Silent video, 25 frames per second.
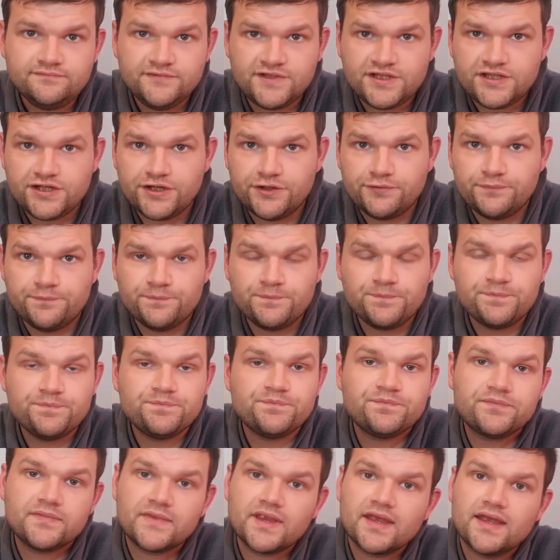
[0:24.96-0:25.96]
So
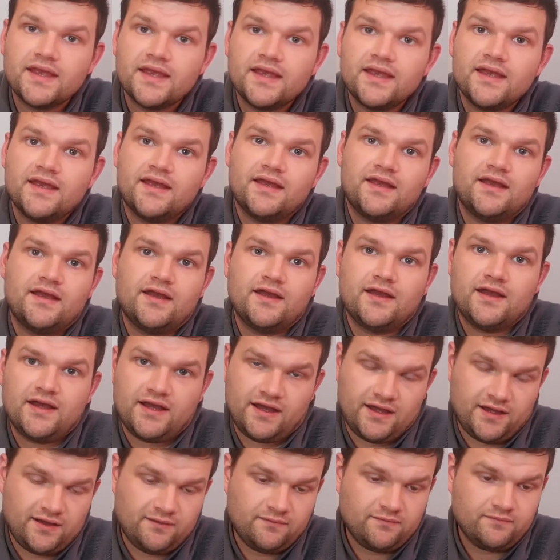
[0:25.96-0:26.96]

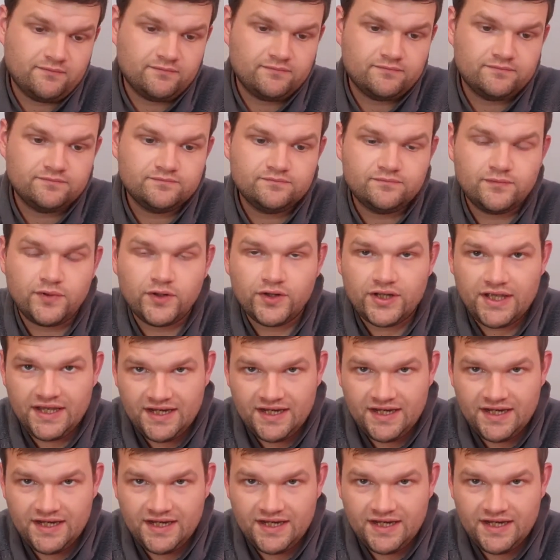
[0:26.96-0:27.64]
by